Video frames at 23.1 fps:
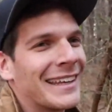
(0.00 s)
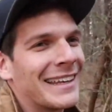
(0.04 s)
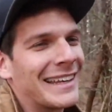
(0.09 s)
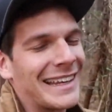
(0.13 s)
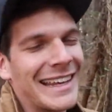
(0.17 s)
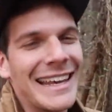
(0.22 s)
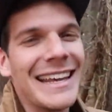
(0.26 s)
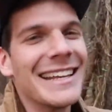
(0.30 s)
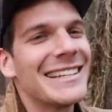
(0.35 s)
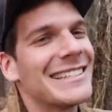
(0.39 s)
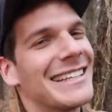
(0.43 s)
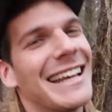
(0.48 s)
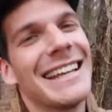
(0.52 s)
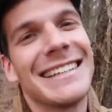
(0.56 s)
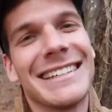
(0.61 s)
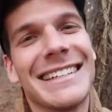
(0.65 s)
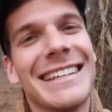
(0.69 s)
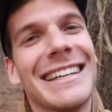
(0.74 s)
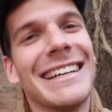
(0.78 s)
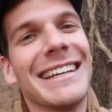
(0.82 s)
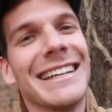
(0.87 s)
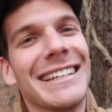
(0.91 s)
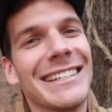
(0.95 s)
He says
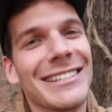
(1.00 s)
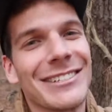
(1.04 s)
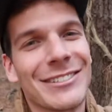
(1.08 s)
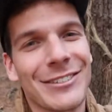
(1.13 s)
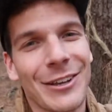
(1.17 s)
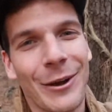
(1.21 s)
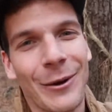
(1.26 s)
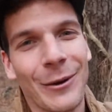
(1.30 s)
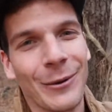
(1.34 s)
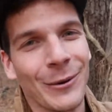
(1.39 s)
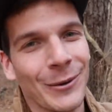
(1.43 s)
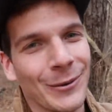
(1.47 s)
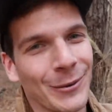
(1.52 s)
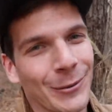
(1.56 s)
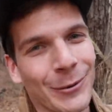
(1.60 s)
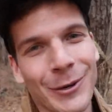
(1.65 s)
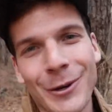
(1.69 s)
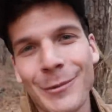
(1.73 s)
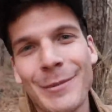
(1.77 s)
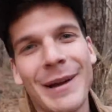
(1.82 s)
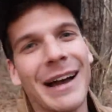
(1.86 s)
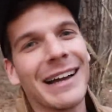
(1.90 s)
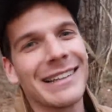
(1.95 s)
he is, so
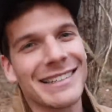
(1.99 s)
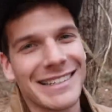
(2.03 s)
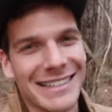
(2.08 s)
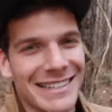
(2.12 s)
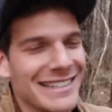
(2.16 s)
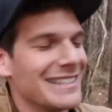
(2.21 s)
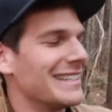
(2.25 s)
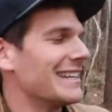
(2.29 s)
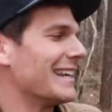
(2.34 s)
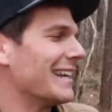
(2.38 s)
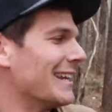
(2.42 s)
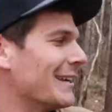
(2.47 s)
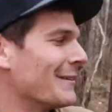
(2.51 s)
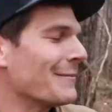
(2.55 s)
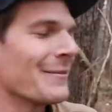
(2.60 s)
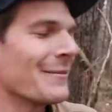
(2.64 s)
we're about to see.